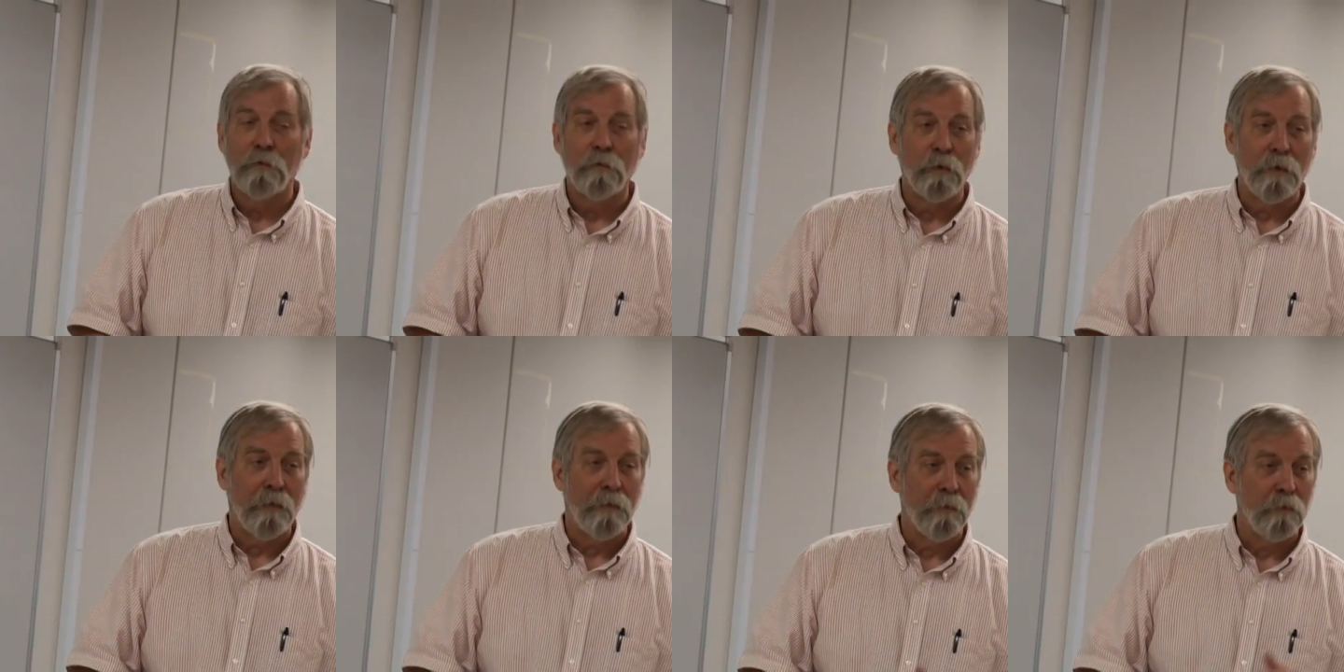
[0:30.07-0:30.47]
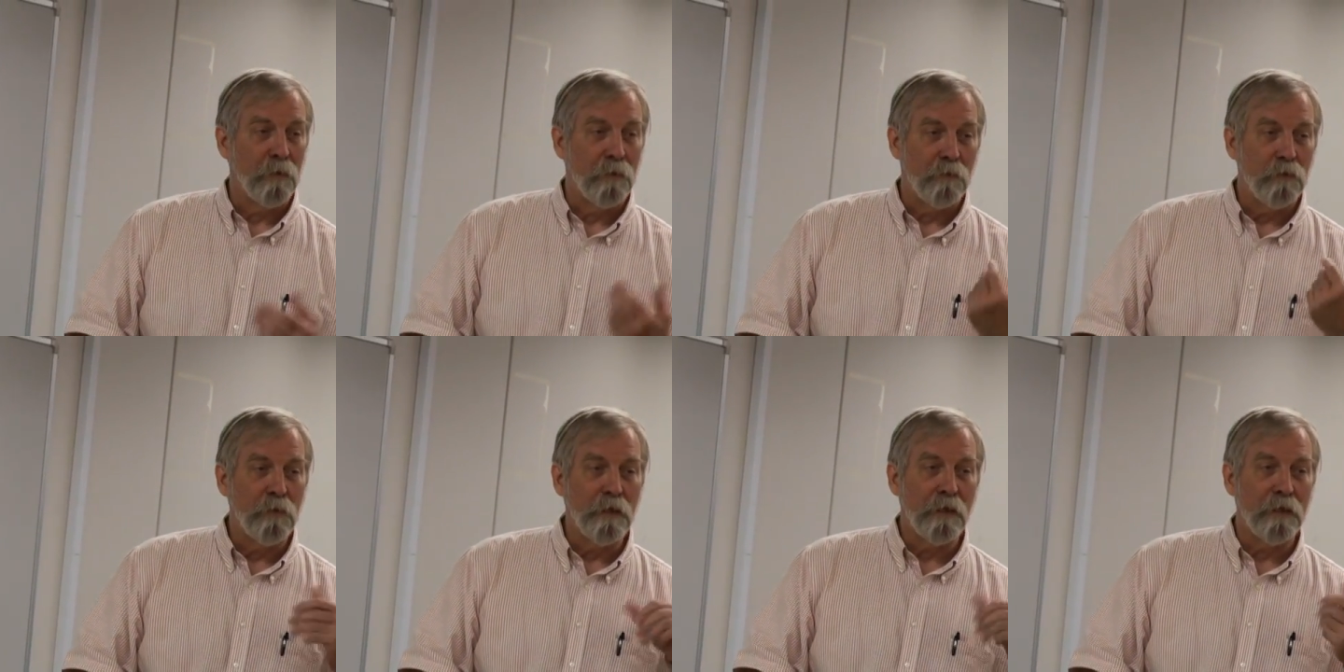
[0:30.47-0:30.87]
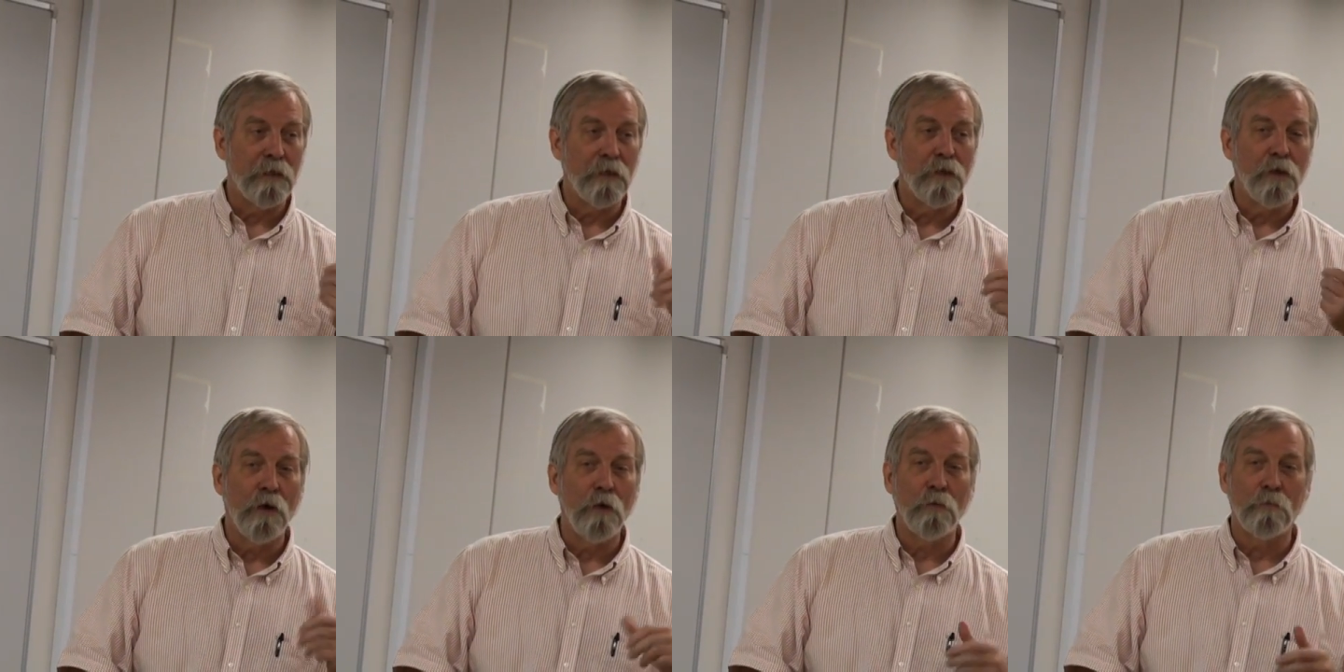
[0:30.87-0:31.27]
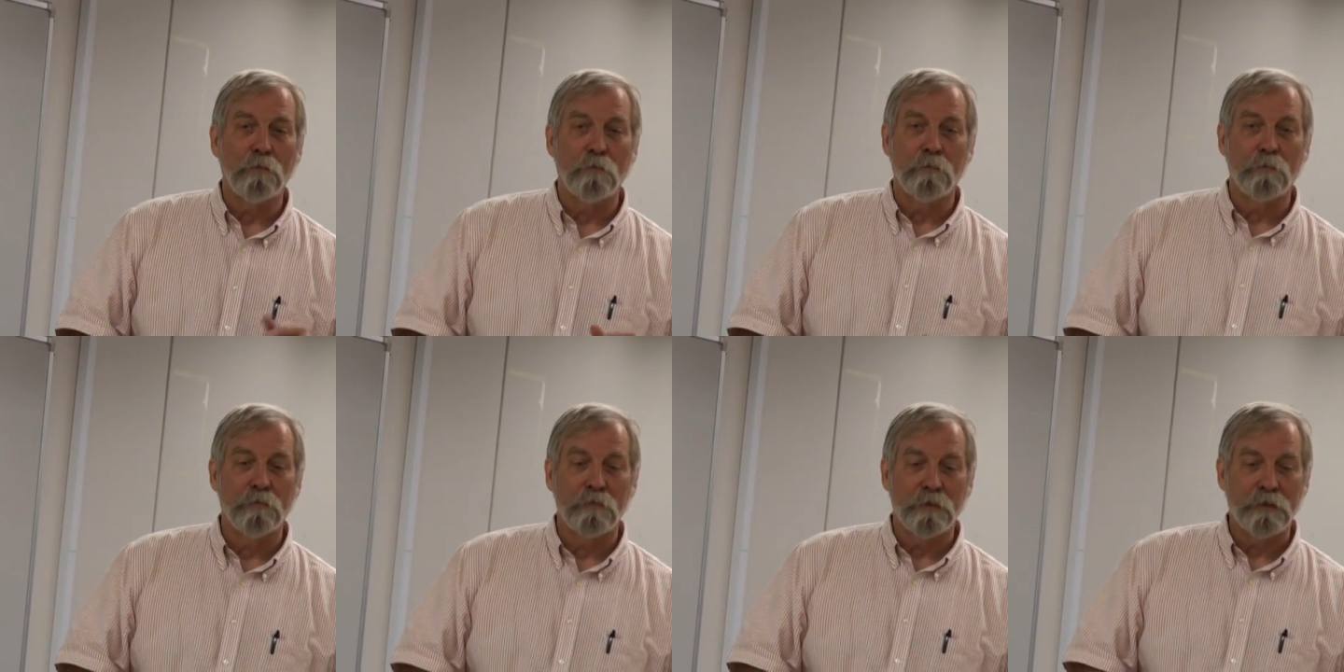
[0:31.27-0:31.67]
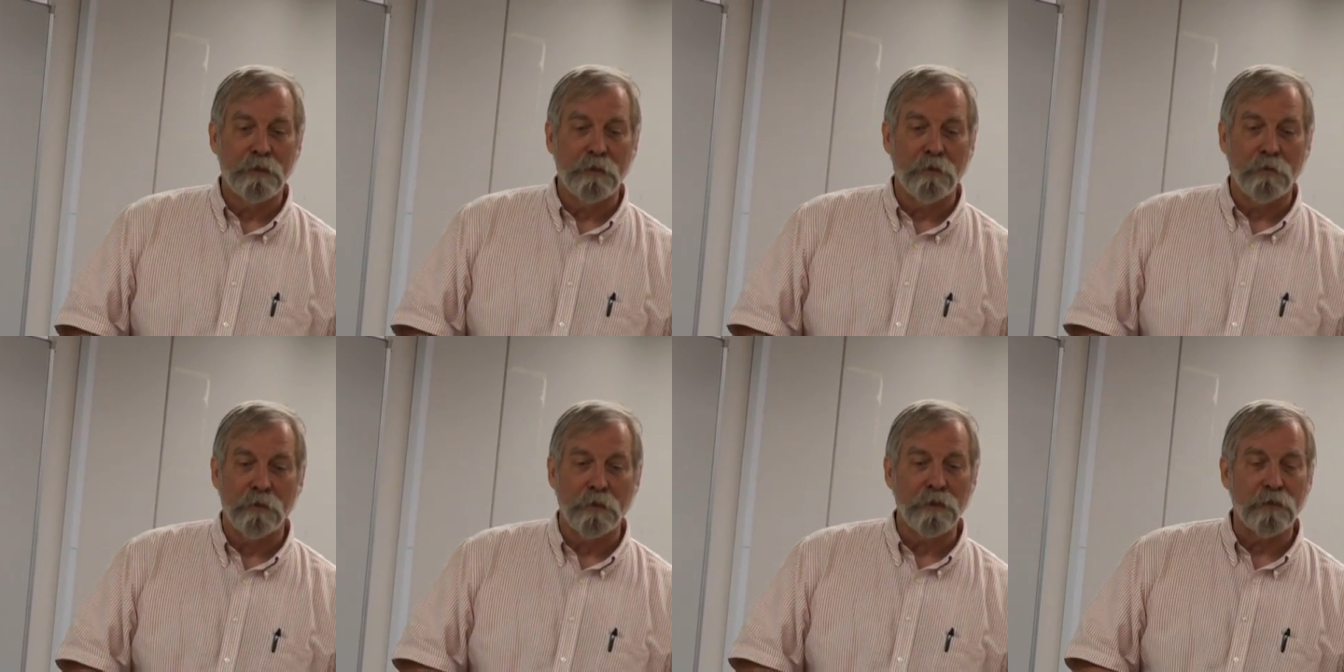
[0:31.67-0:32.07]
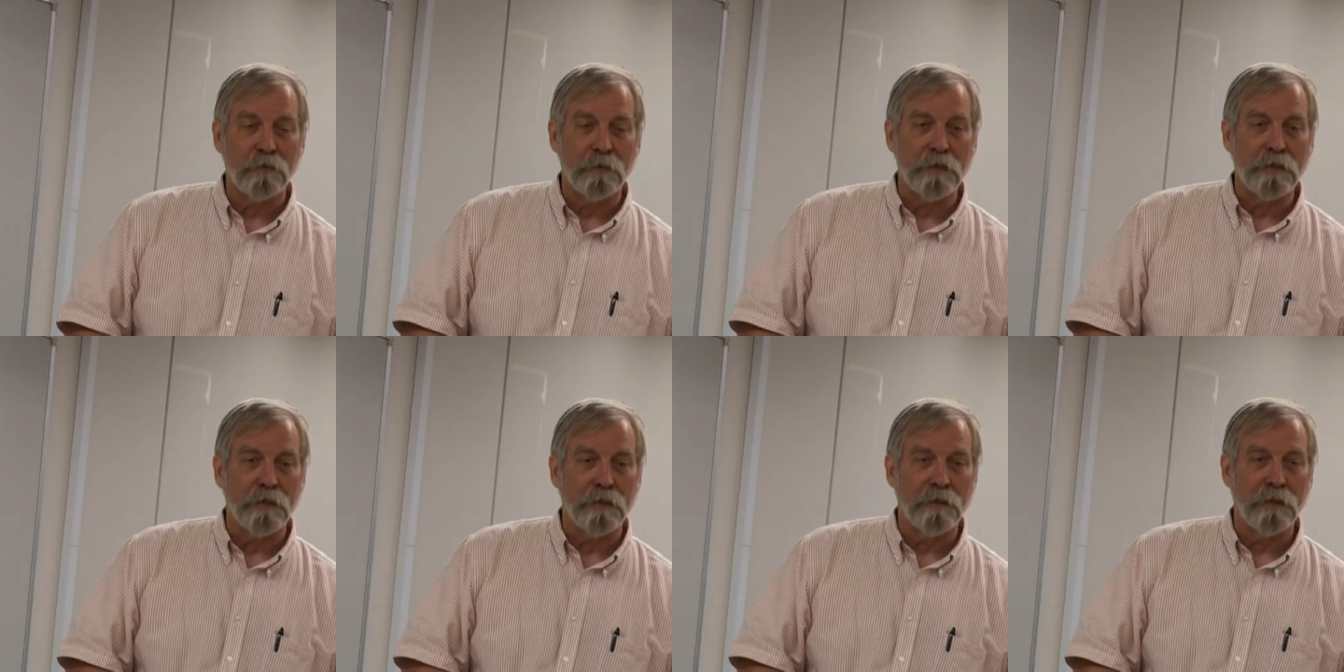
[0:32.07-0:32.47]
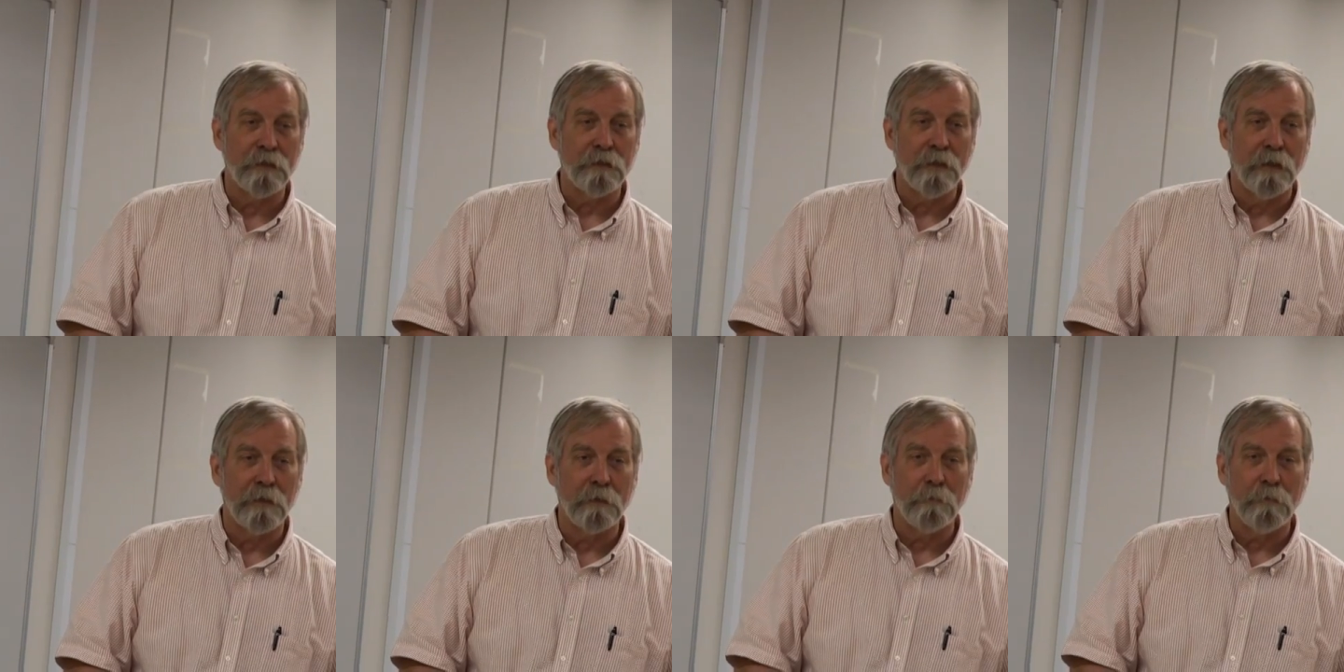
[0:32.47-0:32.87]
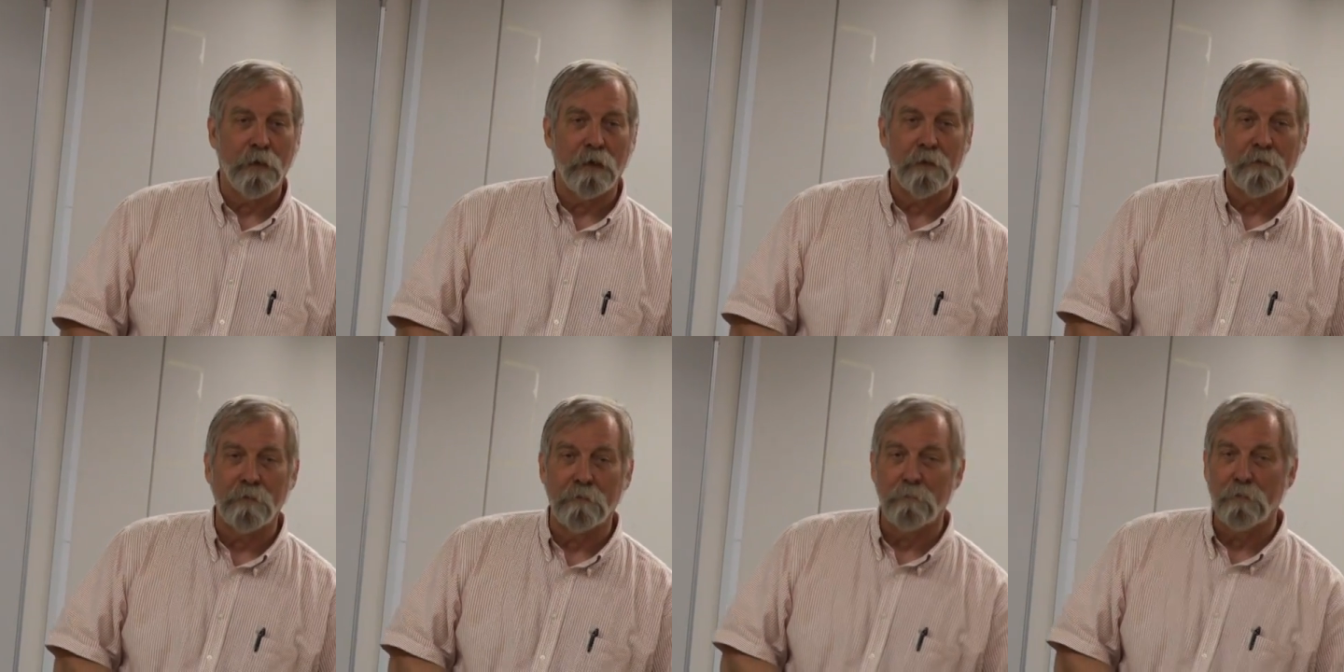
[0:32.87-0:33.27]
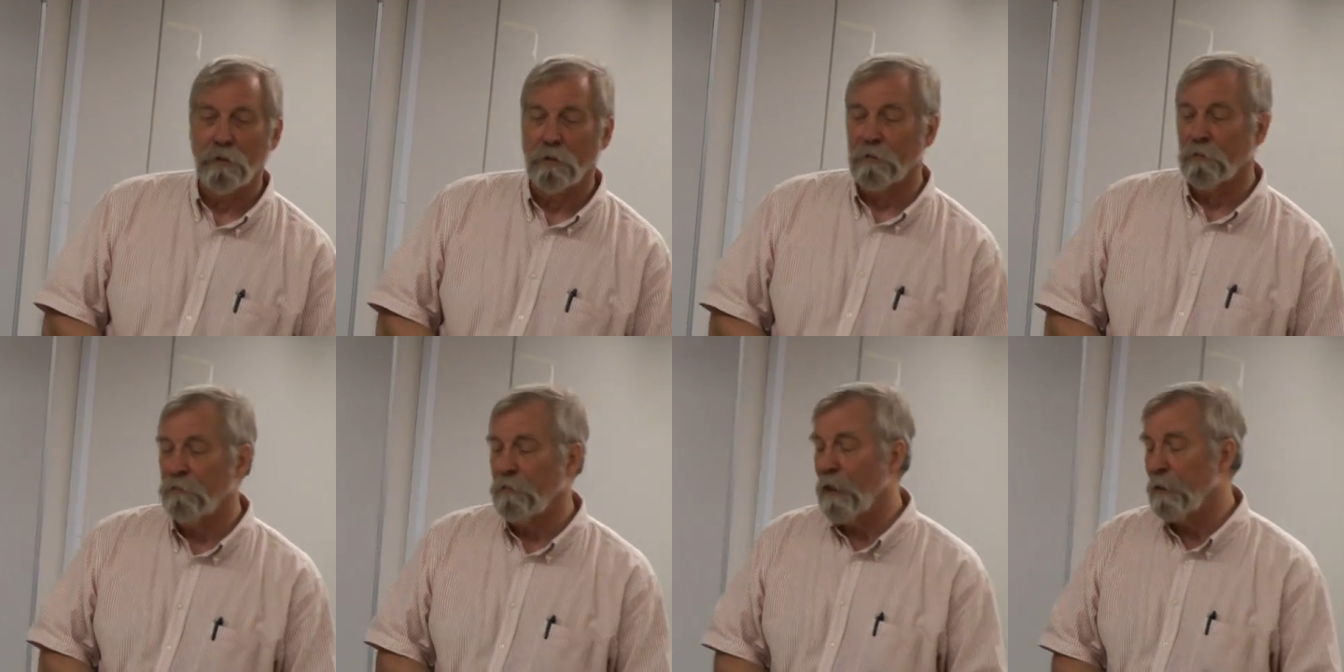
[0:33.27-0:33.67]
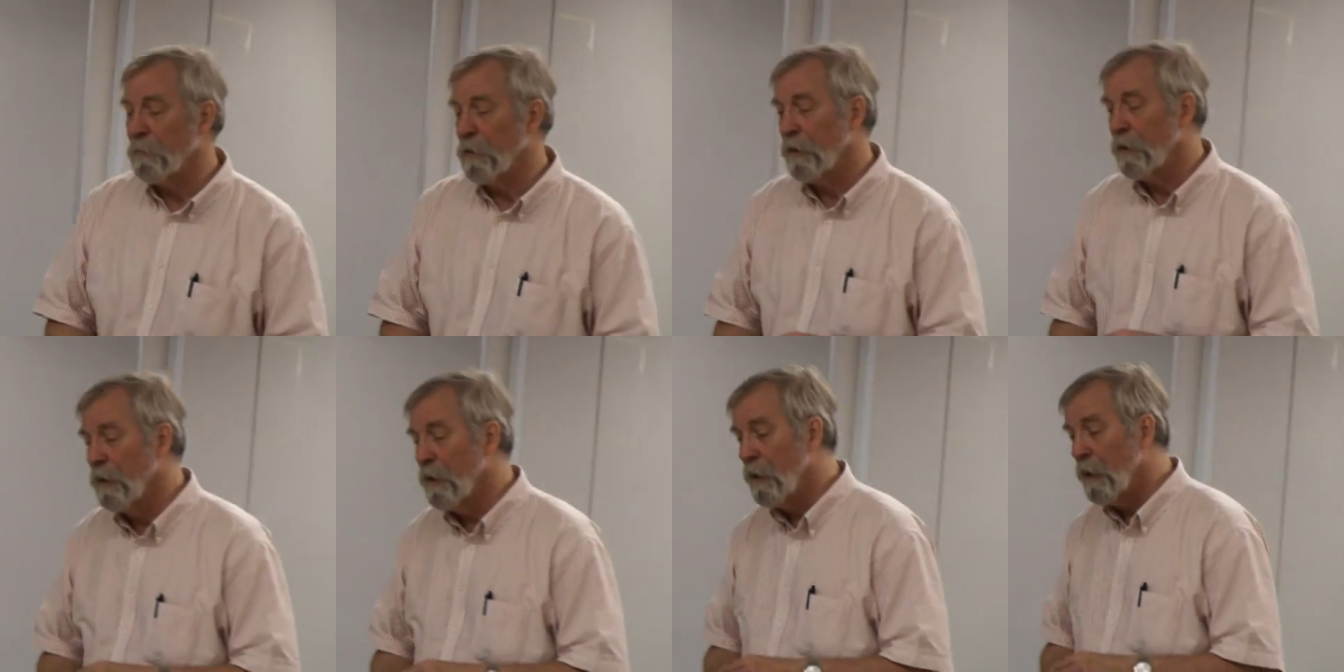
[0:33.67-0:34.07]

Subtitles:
with really no serious resistance on the part of the imperial family.